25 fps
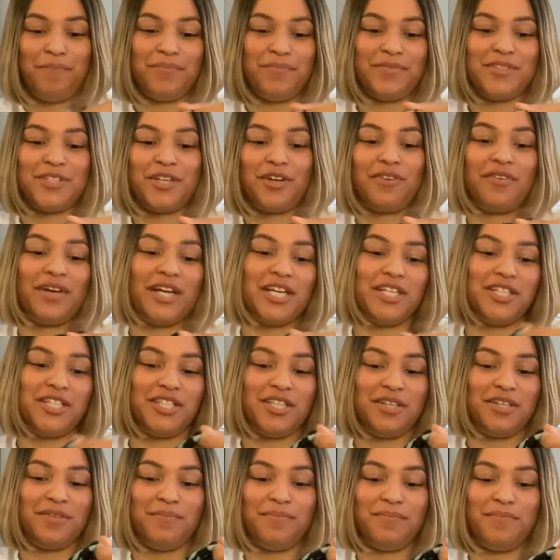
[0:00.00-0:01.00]

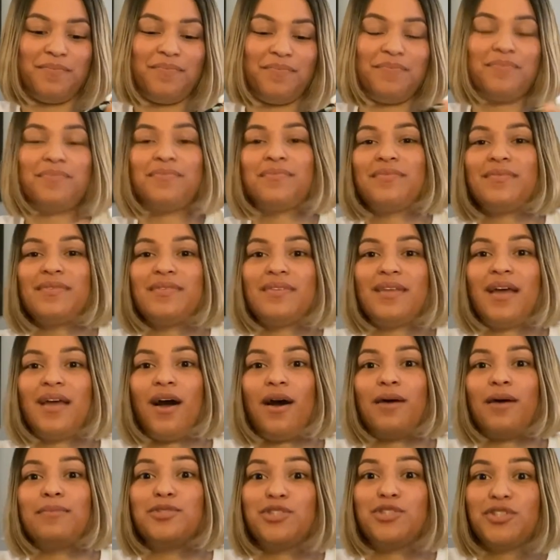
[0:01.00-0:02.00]
generation
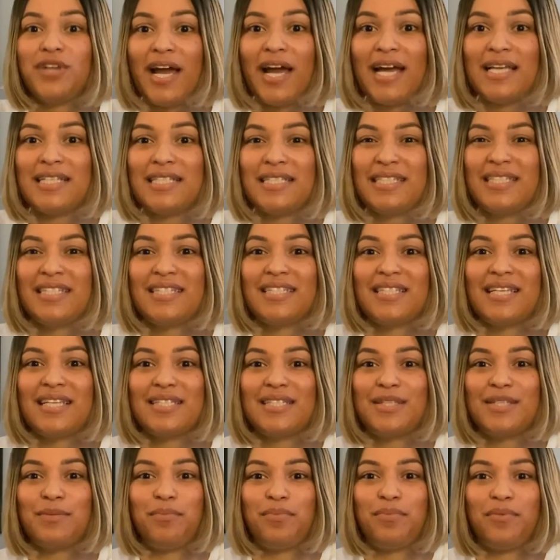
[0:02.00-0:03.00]
dress, just
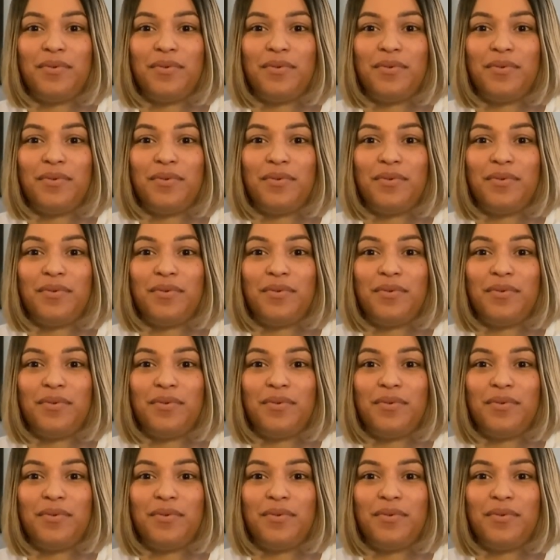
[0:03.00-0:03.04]
because